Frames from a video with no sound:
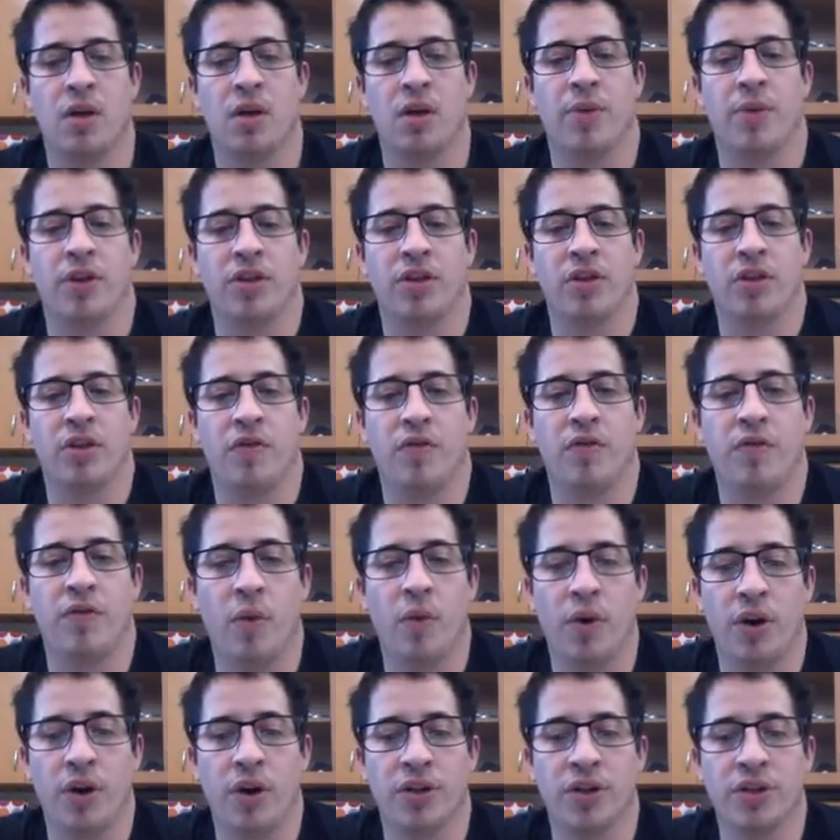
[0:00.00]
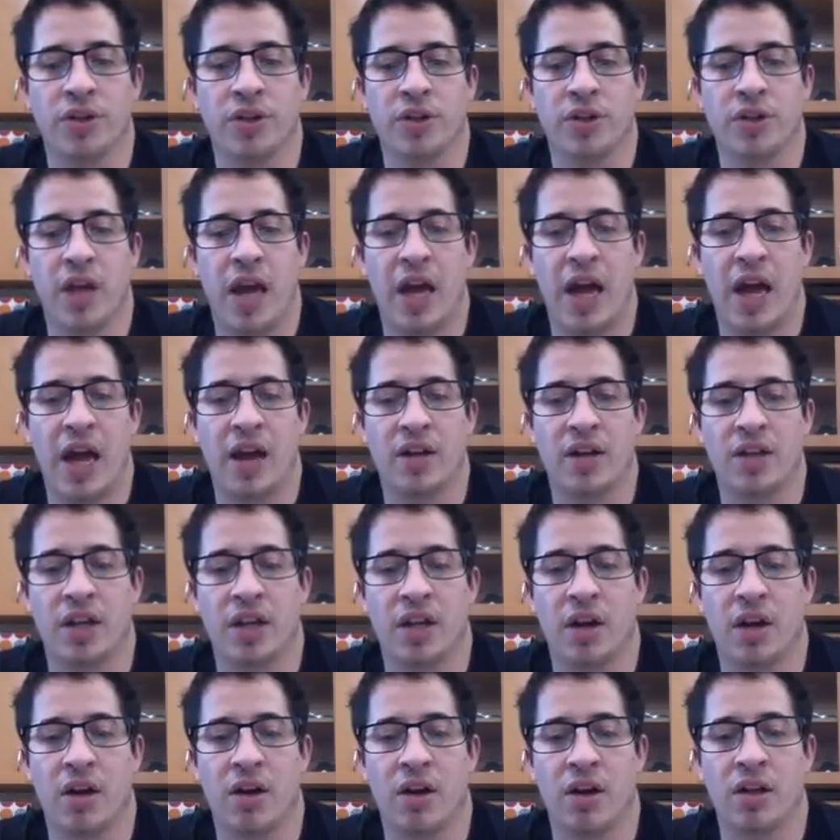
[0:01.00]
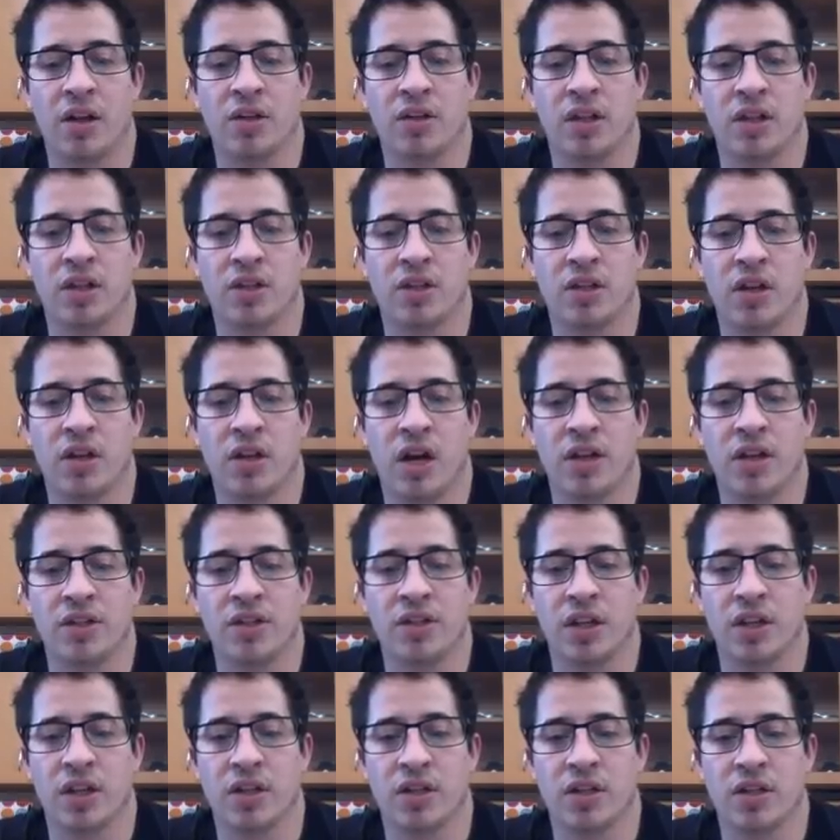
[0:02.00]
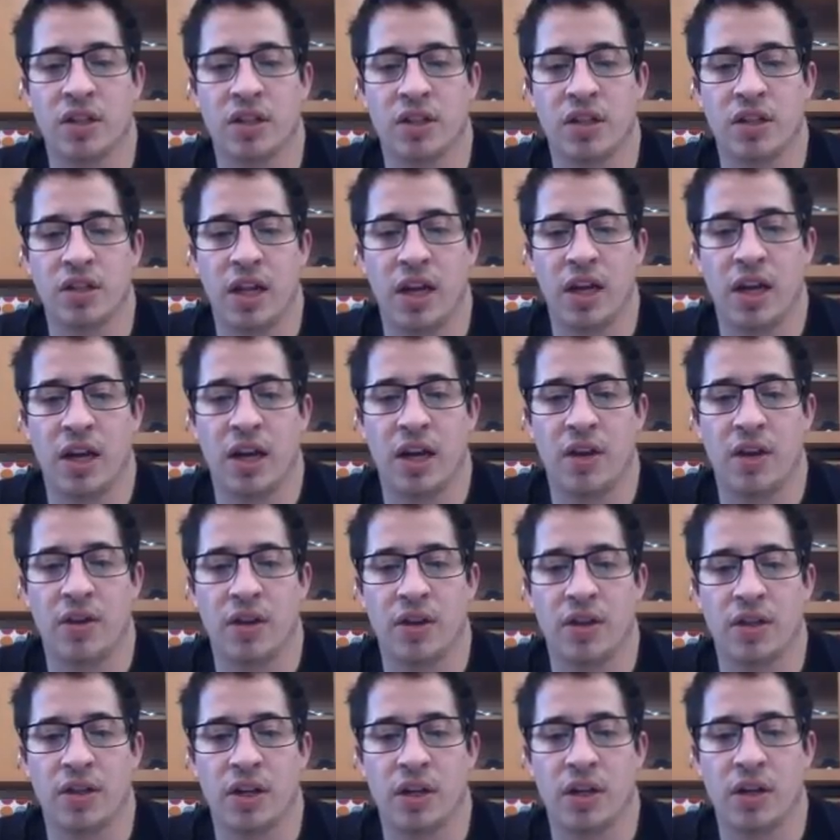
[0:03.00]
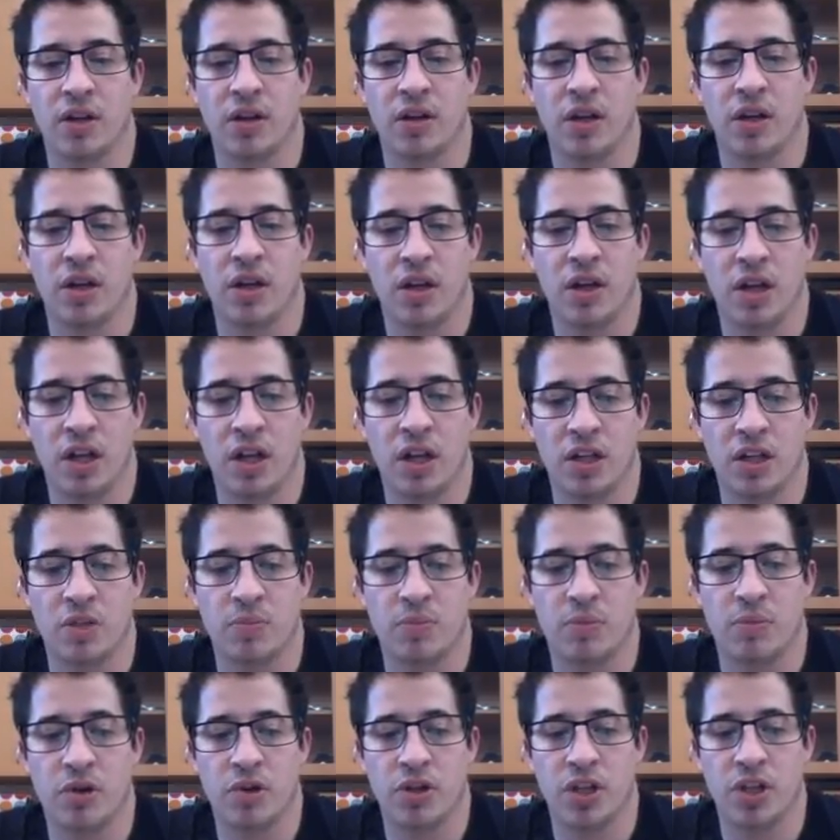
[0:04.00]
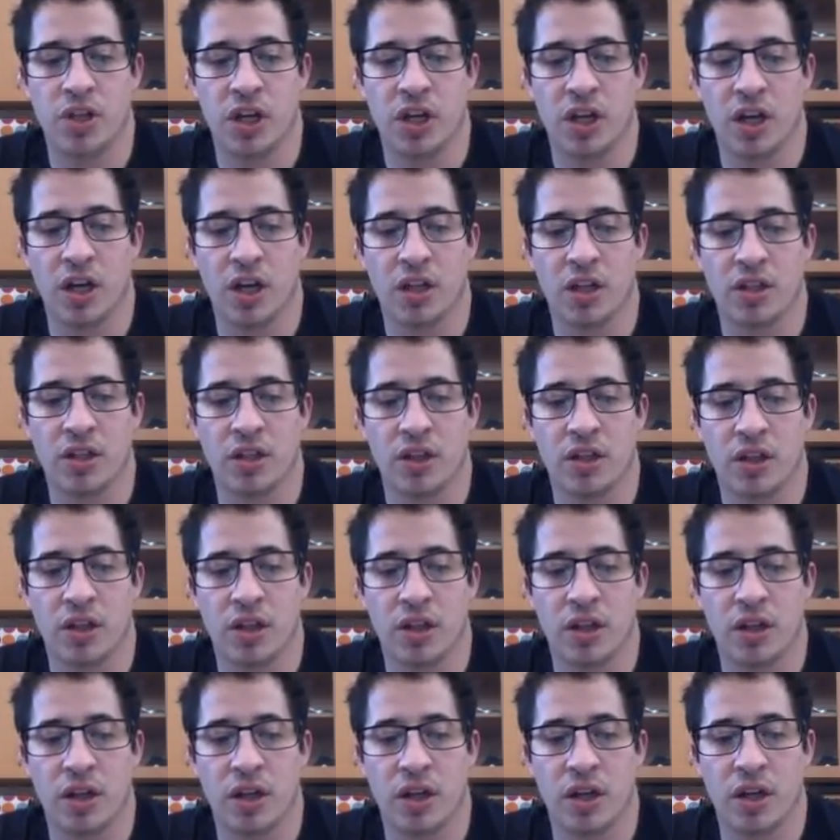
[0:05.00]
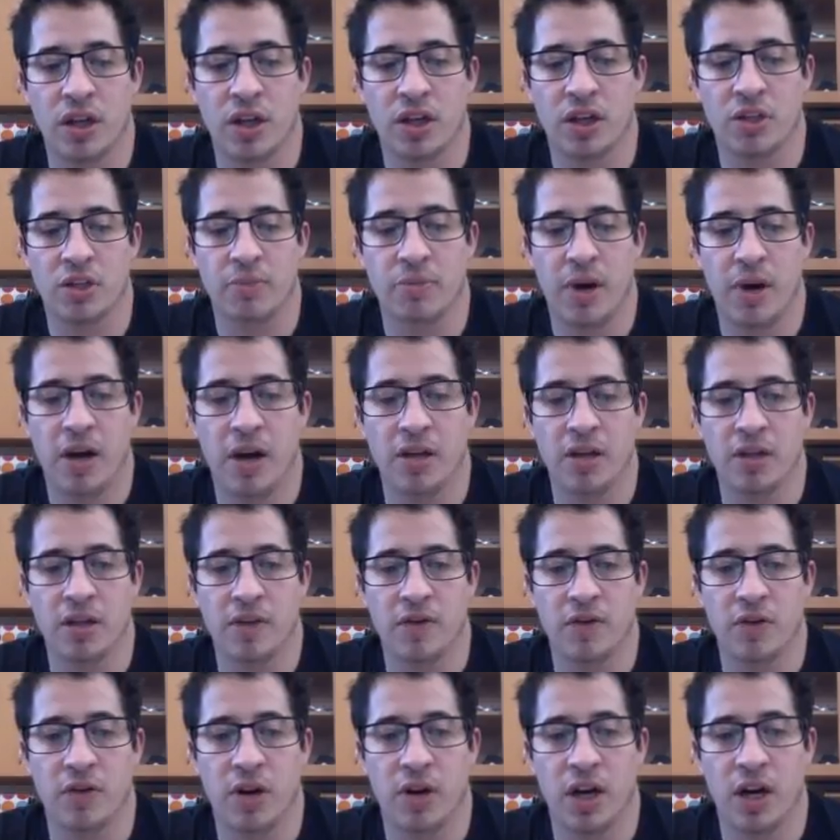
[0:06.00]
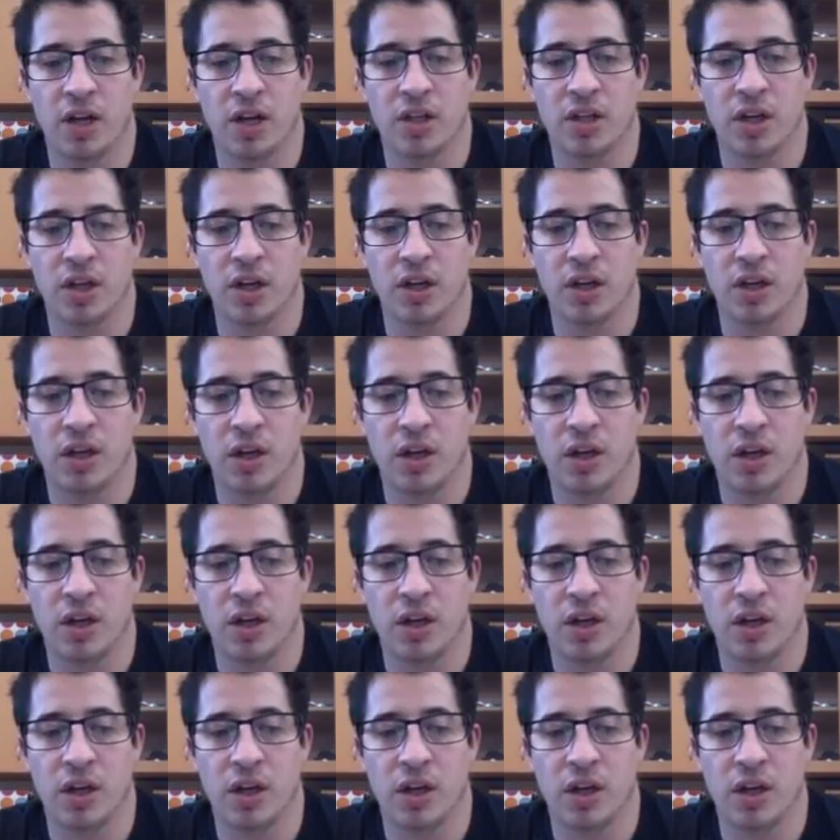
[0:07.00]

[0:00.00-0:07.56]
But the force acting on us that's causing us to slide down this hill is pushing us in this positive direction.